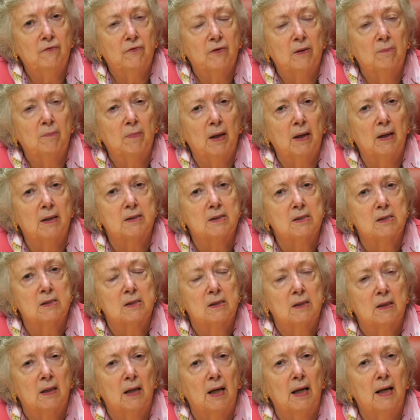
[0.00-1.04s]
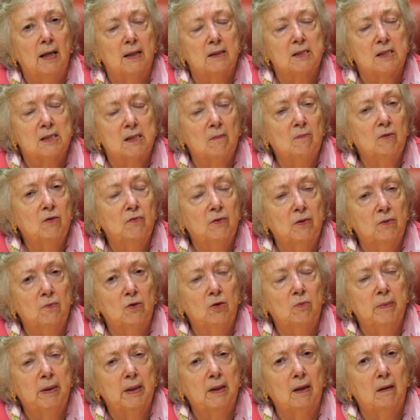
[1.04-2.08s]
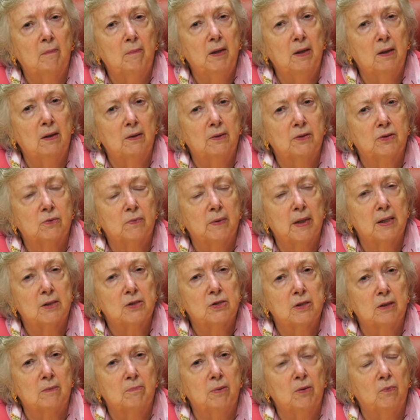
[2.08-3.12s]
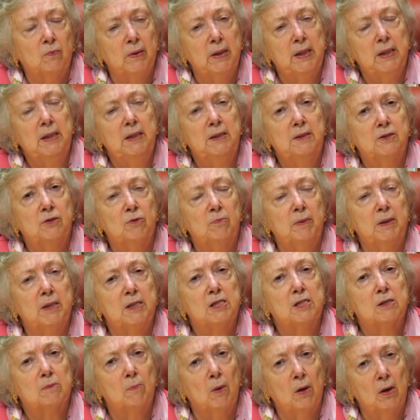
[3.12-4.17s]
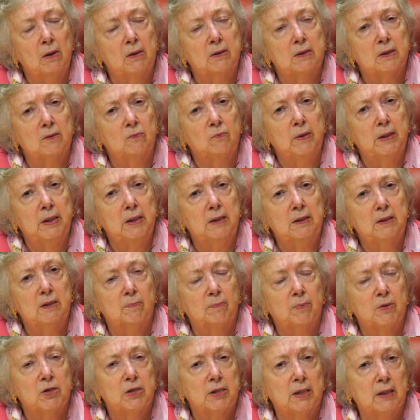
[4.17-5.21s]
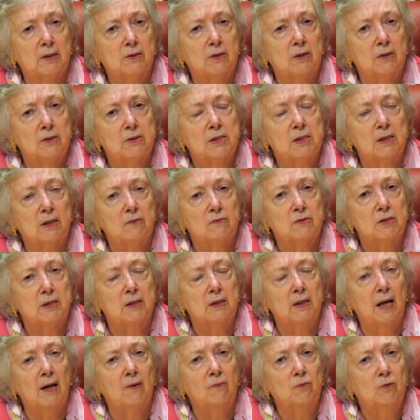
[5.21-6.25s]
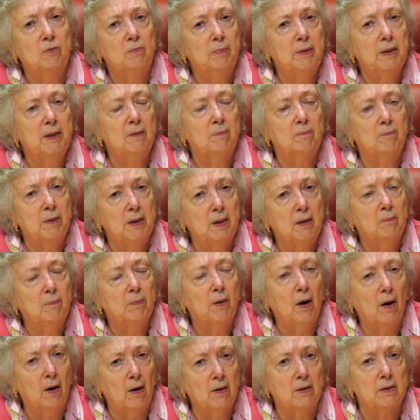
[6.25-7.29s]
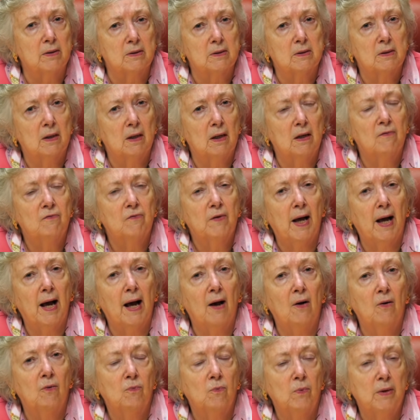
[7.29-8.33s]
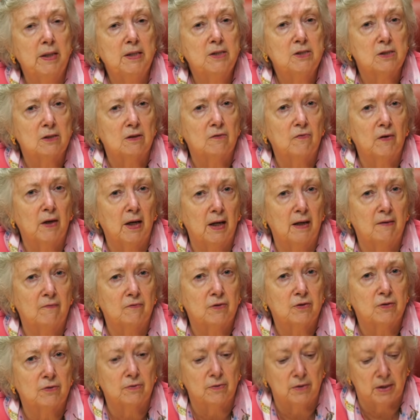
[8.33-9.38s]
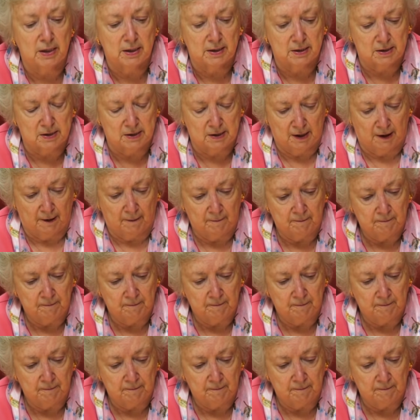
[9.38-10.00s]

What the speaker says: from us, and some of it will be coming our direction, but we need to be smart and we need to protect ourselves, and that will be a big part of how we survive through this.